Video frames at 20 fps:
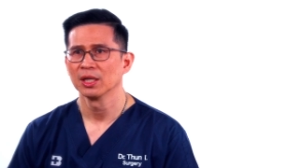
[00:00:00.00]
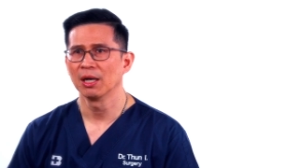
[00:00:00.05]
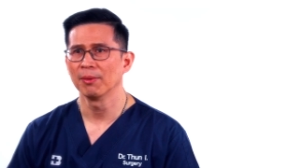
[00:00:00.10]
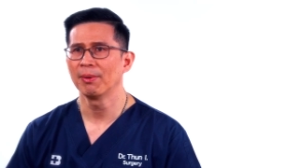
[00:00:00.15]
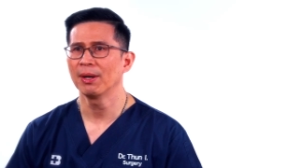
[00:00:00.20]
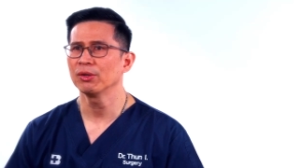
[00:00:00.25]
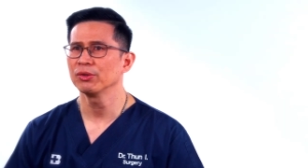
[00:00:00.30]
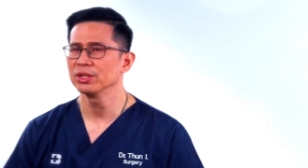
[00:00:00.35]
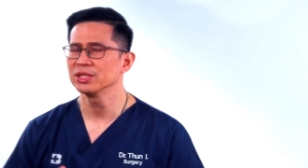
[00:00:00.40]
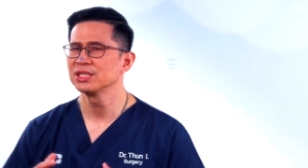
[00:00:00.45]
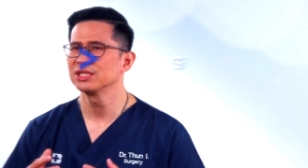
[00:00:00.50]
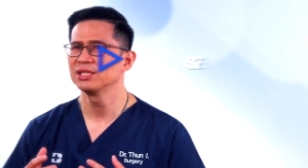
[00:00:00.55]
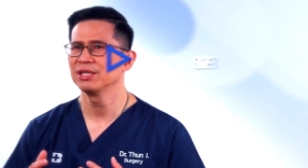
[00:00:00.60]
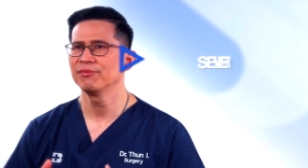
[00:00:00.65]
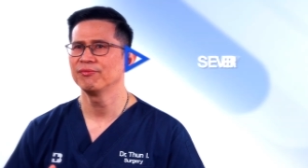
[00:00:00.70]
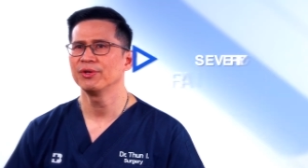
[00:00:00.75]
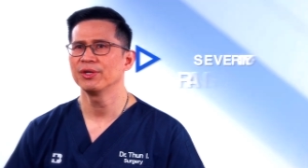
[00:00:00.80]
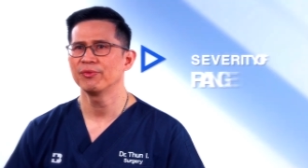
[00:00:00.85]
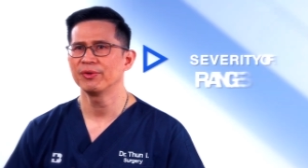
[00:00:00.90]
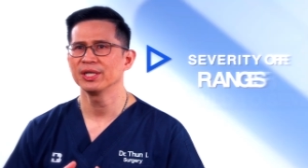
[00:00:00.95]
About the
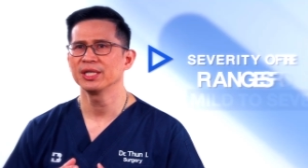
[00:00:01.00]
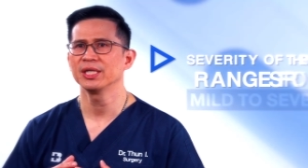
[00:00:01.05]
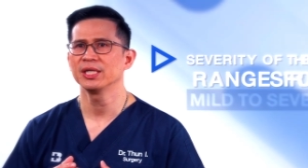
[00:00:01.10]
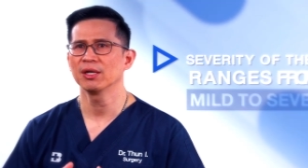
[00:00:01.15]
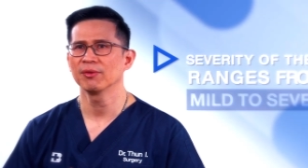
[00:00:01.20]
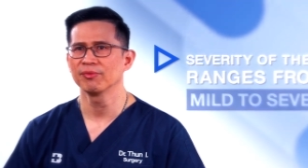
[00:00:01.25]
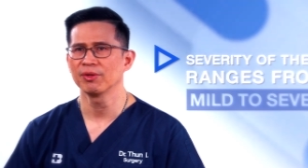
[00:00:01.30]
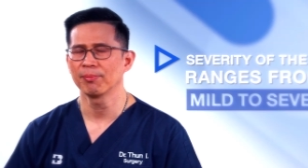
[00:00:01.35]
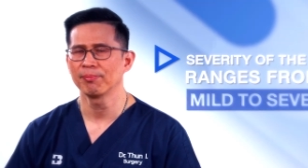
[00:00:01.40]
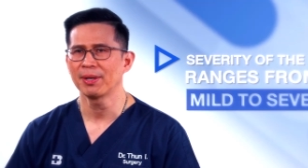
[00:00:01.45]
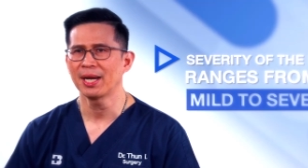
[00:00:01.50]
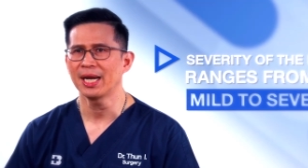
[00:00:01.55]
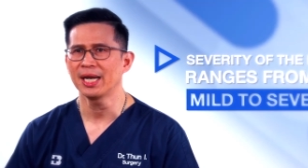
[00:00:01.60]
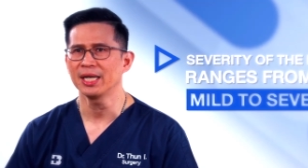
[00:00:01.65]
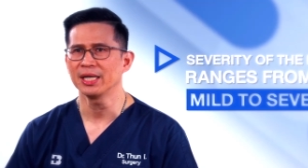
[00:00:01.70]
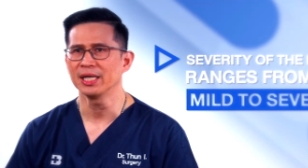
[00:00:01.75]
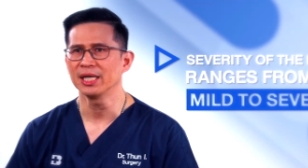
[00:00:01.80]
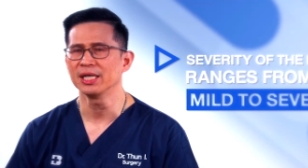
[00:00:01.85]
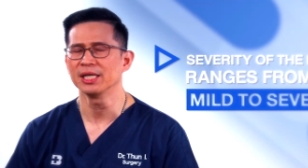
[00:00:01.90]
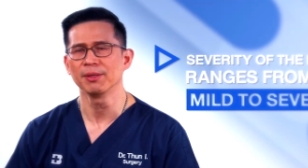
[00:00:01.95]
severity of the
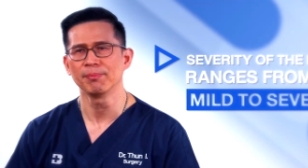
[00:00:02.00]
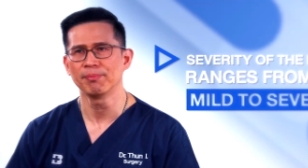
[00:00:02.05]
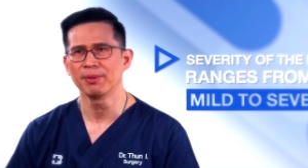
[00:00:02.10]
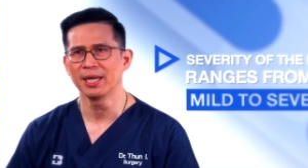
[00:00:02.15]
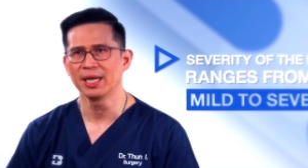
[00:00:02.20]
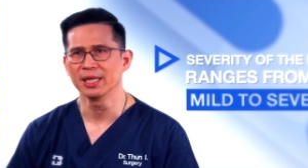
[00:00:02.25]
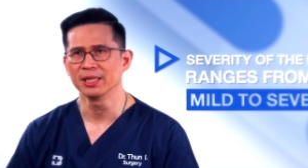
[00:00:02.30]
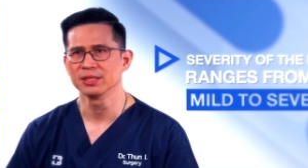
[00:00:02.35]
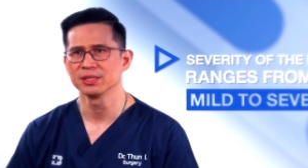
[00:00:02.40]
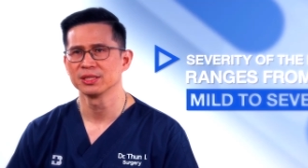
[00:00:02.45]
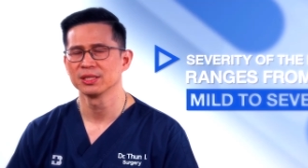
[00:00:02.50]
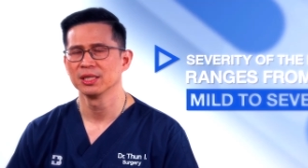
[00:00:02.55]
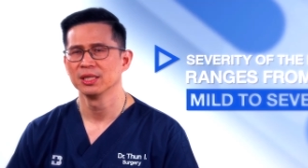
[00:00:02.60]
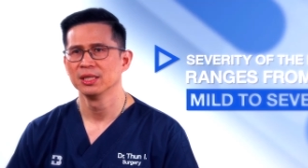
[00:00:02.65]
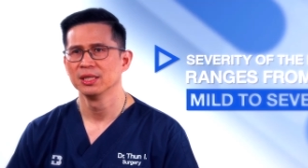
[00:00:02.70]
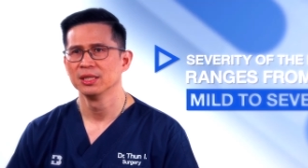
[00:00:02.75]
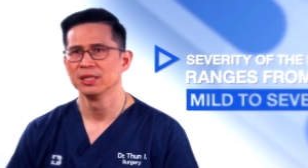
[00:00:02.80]
pain, it depends.